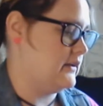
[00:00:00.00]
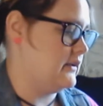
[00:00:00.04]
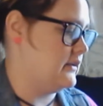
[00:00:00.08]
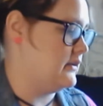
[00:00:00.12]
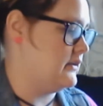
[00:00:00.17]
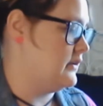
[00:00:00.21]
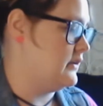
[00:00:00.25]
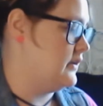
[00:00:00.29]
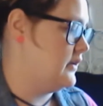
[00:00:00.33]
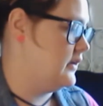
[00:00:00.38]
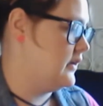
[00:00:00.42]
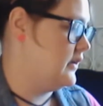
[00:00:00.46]

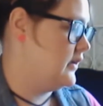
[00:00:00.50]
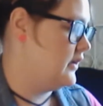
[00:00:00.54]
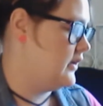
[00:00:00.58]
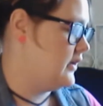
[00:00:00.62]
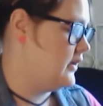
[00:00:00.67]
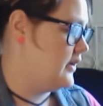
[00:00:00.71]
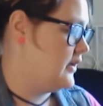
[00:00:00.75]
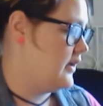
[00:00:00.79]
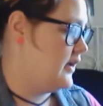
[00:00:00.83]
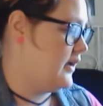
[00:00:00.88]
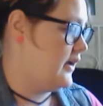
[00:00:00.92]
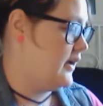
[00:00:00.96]
And
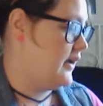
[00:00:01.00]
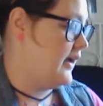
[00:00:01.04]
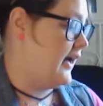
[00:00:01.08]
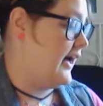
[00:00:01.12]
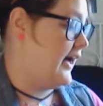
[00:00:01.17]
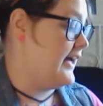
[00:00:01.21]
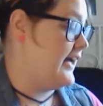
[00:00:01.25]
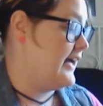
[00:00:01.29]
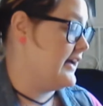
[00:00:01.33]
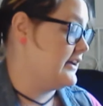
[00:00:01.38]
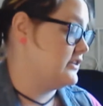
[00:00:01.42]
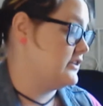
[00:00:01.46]

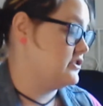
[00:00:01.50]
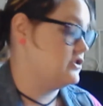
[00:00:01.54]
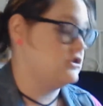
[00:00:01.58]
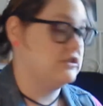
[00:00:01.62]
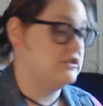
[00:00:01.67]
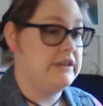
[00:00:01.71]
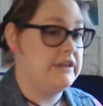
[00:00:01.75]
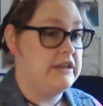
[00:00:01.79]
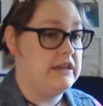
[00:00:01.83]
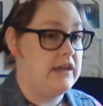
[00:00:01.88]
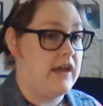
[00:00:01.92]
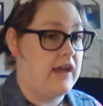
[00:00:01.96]

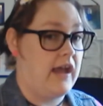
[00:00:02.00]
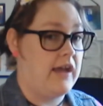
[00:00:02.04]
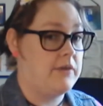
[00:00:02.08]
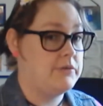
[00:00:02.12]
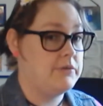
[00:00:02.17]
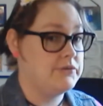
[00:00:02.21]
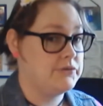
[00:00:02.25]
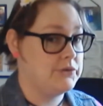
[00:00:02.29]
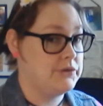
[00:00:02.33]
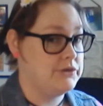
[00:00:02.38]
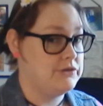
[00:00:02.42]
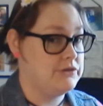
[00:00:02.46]
I
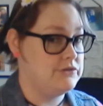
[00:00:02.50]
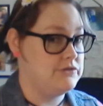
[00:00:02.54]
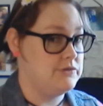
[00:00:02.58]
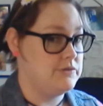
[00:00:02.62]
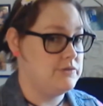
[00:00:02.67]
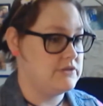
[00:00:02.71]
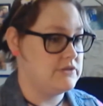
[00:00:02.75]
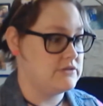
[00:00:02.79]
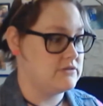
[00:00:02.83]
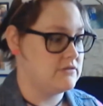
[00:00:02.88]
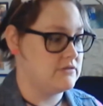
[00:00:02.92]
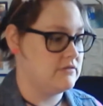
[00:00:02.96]
was going to do
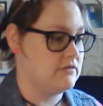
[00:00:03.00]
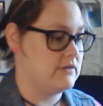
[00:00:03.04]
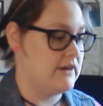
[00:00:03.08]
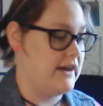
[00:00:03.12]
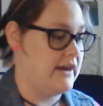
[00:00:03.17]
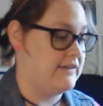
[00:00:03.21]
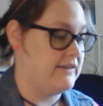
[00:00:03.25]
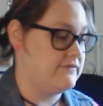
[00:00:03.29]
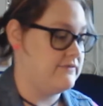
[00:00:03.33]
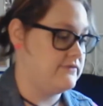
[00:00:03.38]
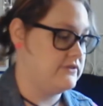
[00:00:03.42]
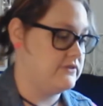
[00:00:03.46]
this
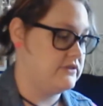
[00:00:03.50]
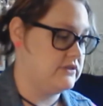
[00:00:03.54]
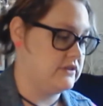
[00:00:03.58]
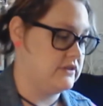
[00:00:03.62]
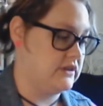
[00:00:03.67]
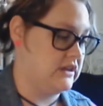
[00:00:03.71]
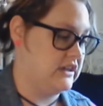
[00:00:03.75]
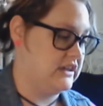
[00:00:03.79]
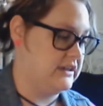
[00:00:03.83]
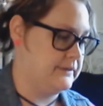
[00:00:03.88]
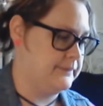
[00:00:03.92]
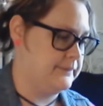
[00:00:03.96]
craft
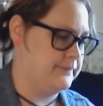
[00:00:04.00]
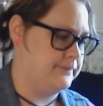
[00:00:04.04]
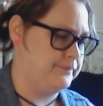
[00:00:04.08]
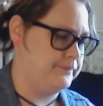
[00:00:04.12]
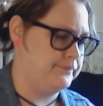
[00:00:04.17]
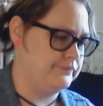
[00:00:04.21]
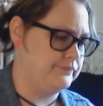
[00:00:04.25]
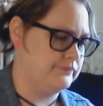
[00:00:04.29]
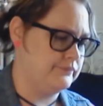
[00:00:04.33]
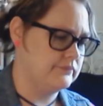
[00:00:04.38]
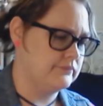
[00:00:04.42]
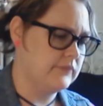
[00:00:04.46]

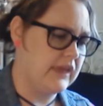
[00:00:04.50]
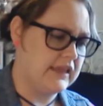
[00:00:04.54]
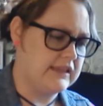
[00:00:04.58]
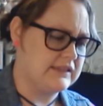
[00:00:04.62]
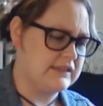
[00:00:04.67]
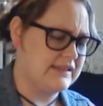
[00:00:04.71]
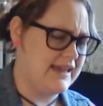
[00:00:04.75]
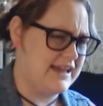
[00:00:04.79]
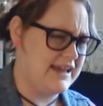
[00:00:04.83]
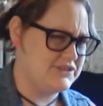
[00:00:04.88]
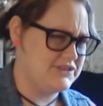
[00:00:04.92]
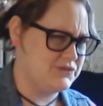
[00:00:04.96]
like
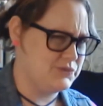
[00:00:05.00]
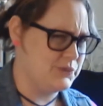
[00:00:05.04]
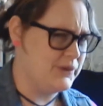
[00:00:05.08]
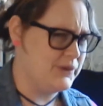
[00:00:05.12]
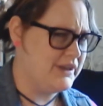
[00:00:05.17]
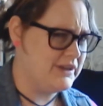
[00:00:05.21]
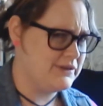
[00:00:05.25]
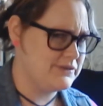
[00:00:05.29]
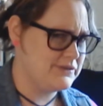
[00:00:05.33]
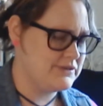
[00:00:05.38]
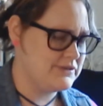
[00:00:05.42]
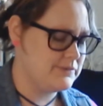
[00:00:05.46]
last
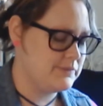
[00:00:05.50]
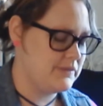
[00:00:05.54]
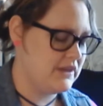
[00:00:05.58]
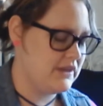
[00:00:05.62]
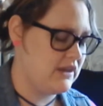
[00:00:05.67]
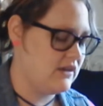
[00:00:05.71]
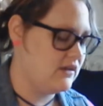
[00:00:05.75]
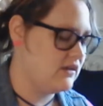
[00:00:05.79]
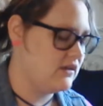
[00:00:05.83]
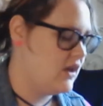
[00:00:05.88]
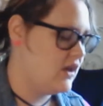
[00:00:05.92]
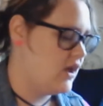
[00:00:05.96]
week or
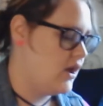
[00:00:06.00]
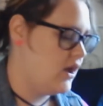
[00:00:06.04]
something,